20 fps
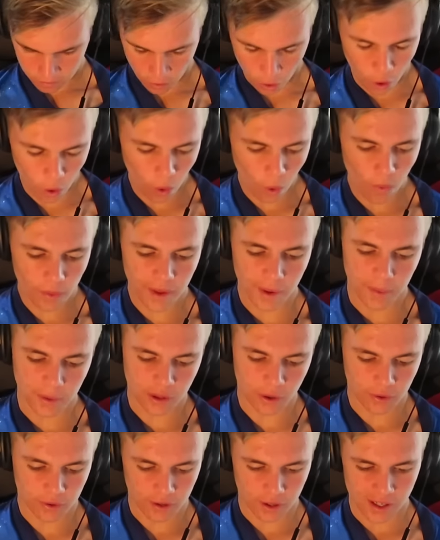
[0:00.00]
Oh, there we
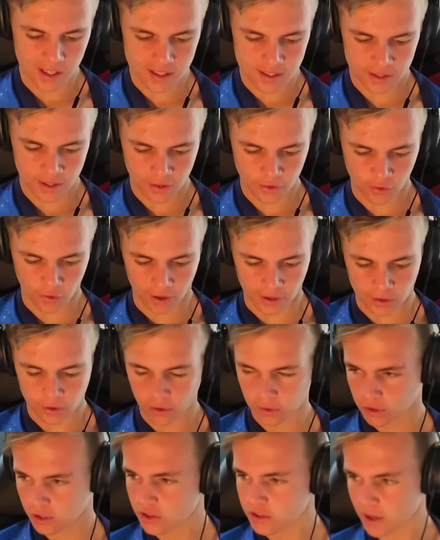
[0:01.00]
go guys, another
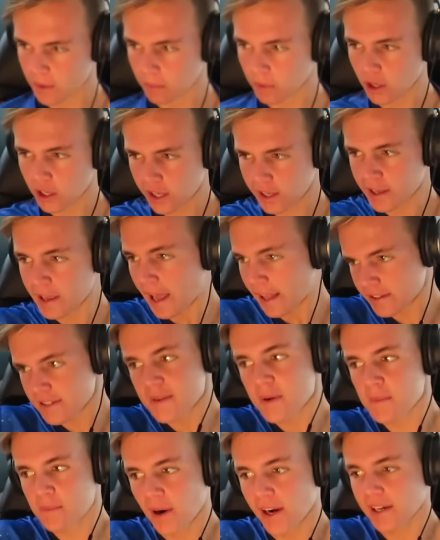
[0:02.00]
icon, because I'm looking at
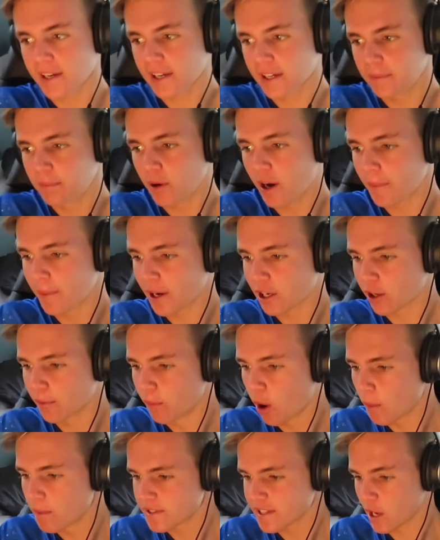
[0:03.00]
someone packing a prime
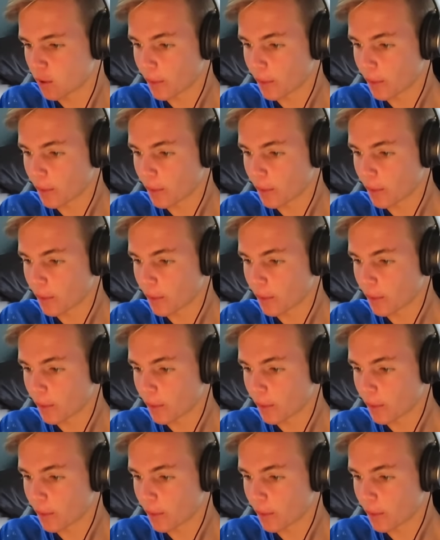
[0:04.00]
icon moments.